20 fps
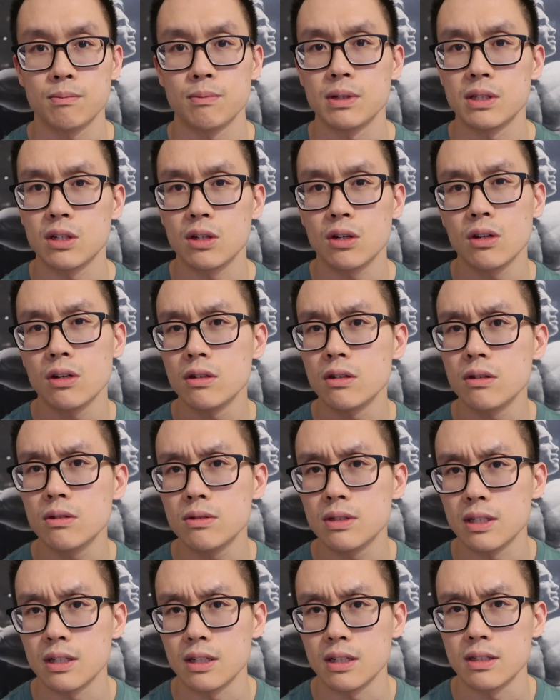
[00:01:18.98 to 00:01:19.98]
But the good
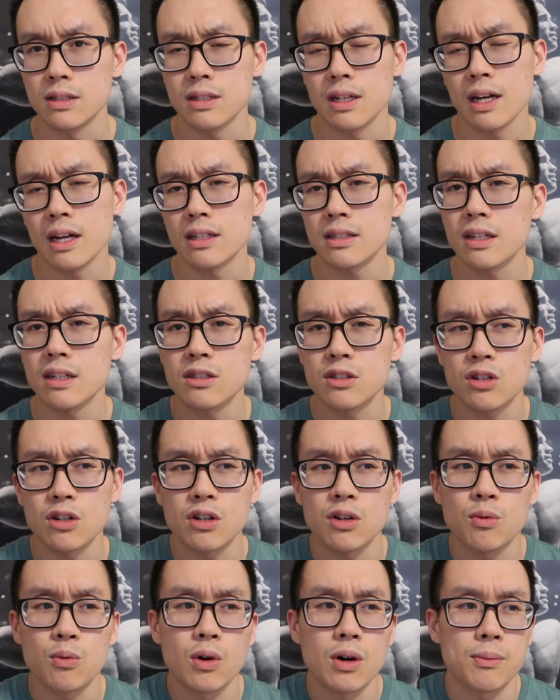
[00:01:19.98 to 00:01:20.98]
news is, as I
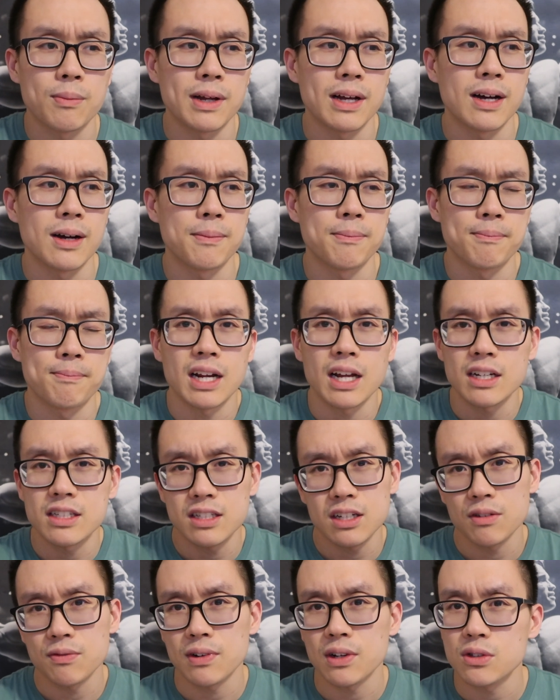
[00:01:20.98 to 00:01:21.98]
started warming up, it
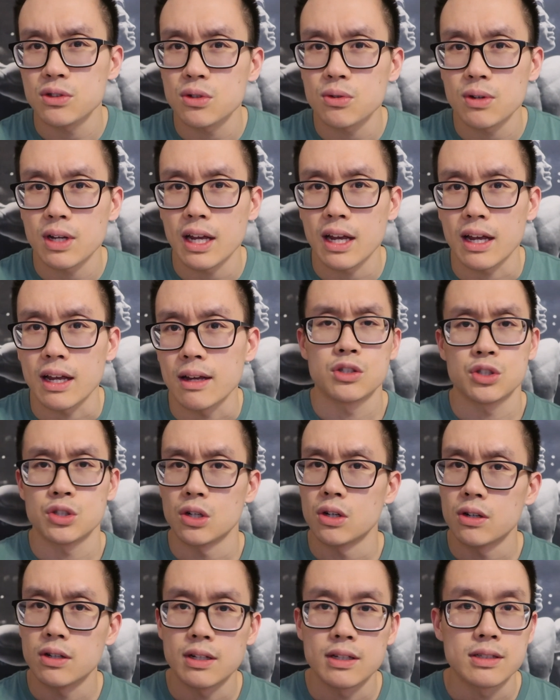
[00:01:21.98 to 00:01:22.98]
actually felt okay.
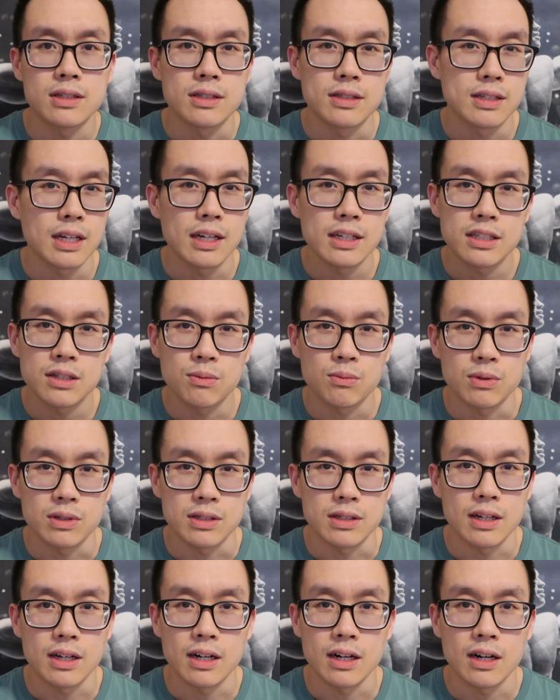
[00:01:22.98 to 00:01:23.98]
Sure, the sensation was
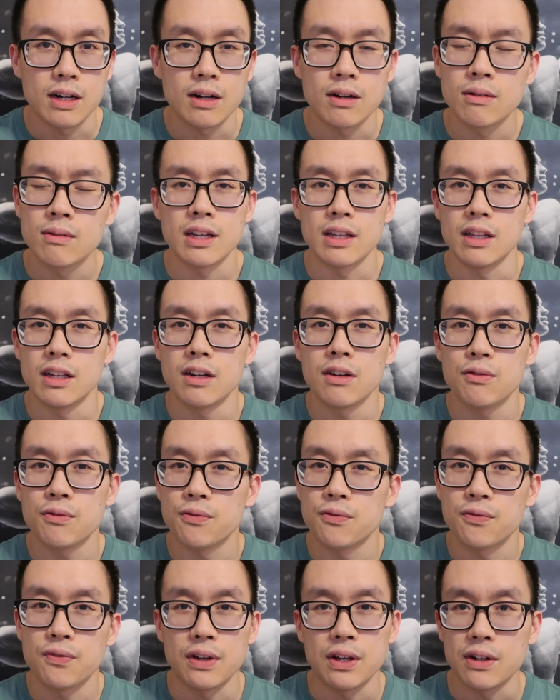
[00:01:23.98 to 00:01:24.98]
there. It
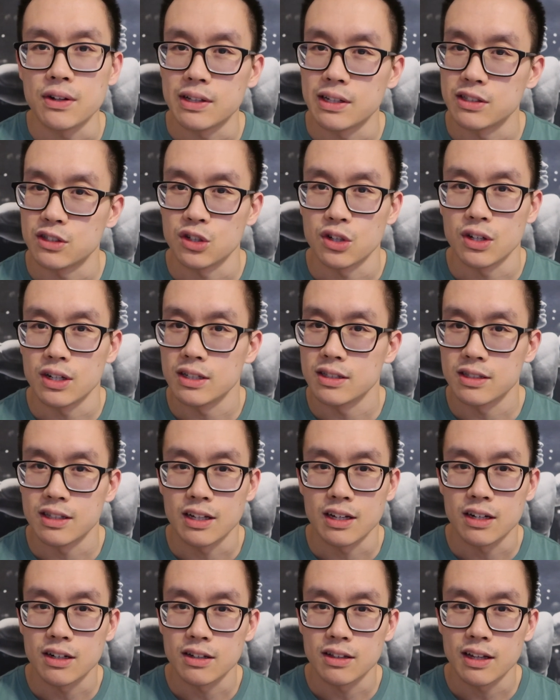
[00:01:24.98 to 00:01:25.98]
didn't feel as good as
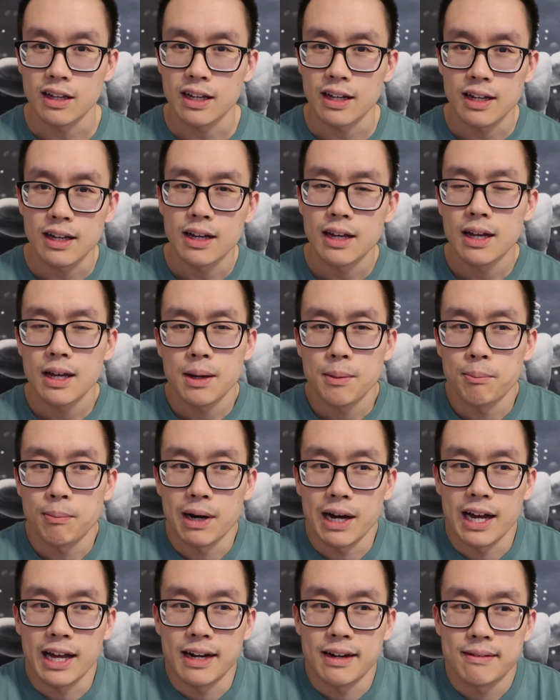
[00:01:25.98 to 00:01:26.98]
the other leg,
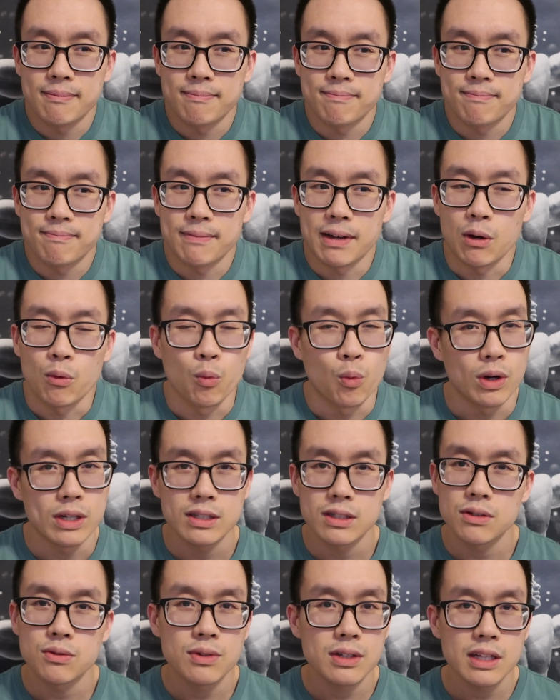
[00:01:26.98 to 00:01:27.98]
but it
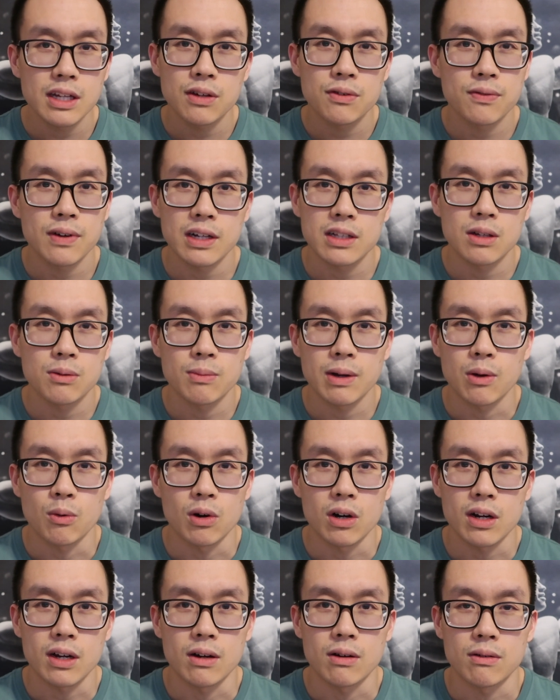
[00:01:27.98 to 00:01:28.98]
wasn't really affecting my
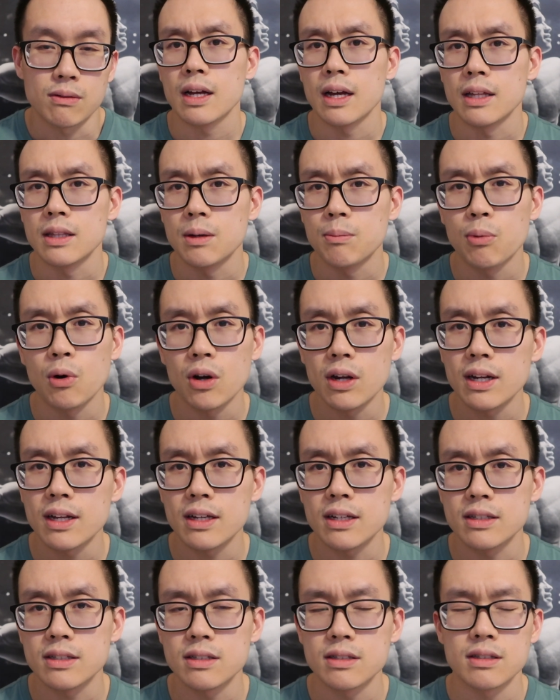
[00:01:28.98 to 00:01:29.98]
workout. And the point
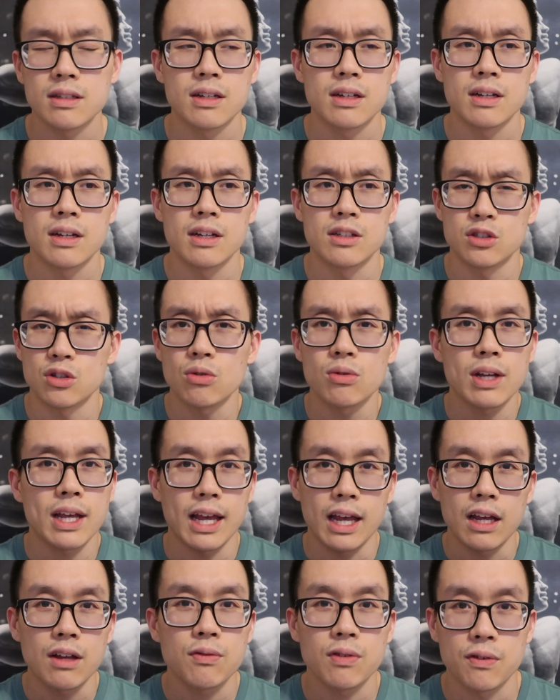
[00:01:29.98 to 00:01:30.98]
is, it's
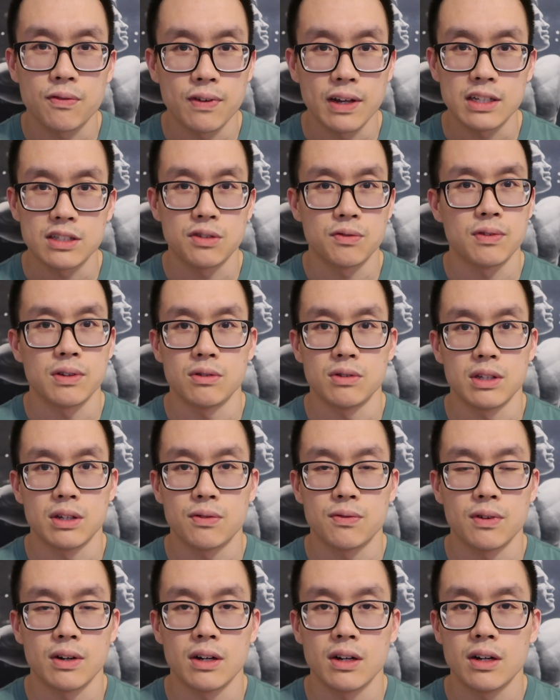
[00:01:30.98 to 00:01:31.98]
okay for things to feel
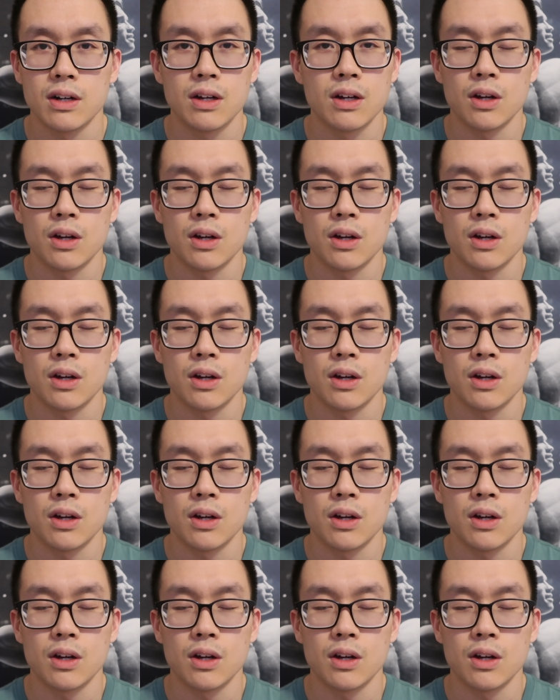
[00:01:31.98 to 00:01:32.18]
different.